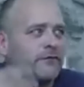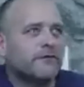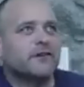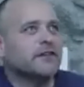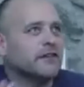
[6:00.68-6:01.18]

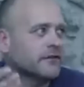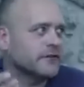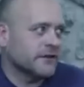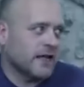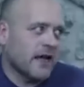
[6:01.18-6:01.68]
50
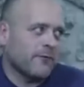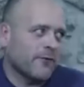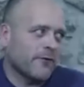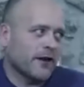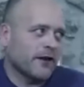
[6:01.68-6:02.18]
years at that
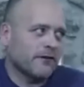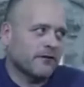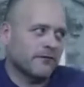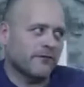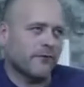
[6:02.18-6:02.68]
point,
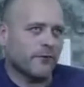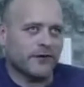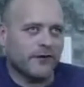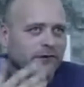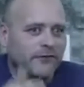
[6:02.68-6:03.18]

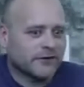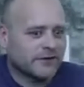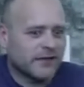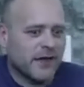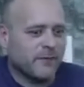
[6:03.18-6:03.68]
45 years
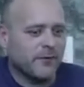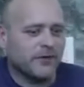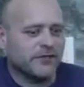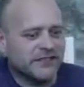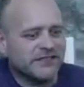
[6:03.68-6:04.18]
at that
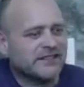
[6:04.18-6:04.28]
point. She's